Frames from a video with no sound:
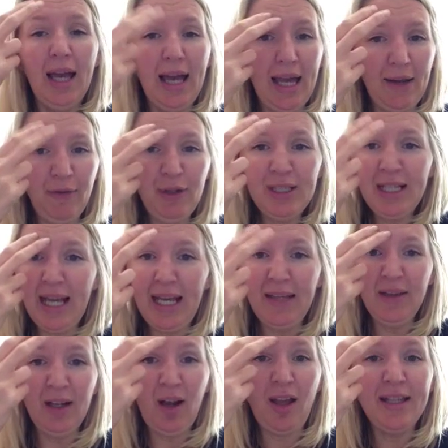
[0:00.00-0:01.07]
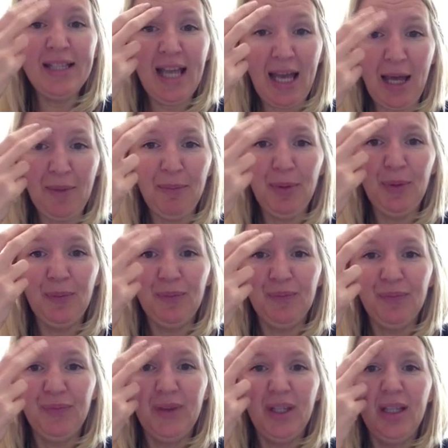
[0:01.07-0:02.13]
Every day that I tap,
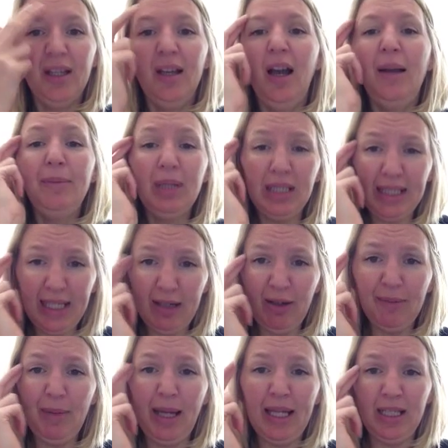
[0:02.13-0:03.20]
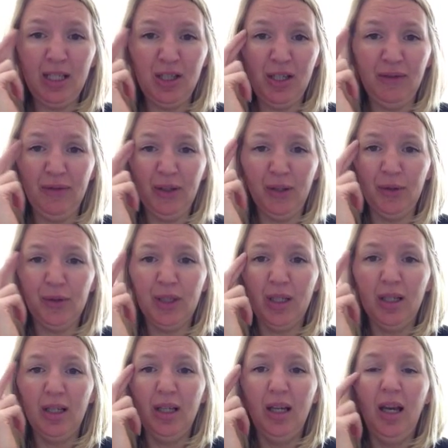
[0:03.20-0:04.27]
I'm clearing my energy field.
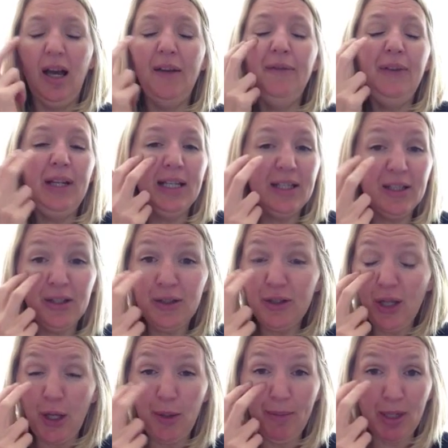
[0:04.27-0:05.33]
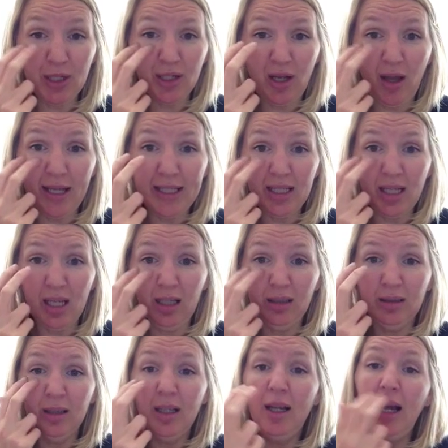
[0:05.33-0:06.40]
I'm feeling so much lighter
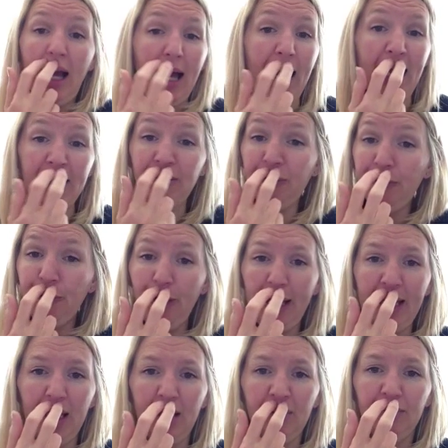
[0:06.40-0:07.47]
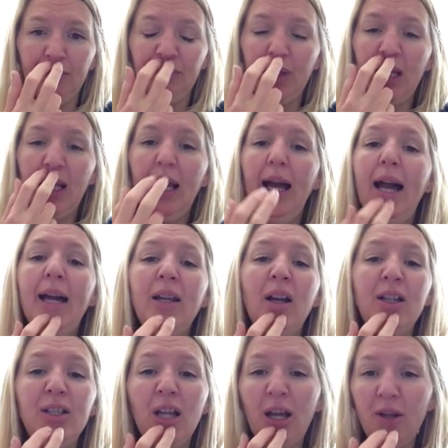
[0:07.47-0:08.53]
and freer, and I
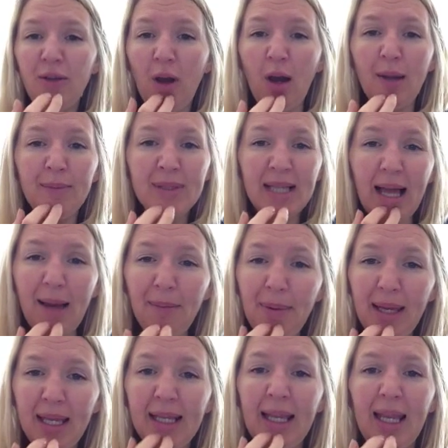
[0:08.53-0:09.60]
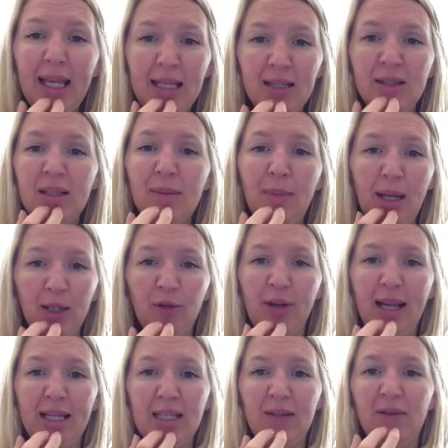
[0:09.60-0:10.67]
know that I'm tapping into my
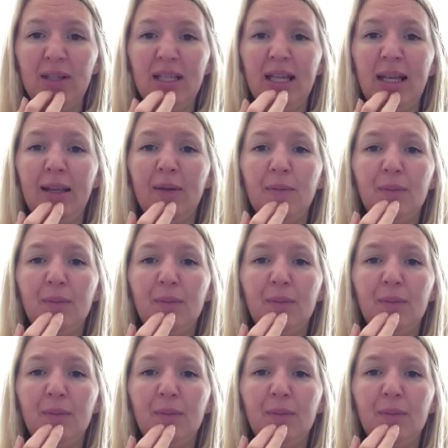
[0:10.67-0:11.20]
creativity.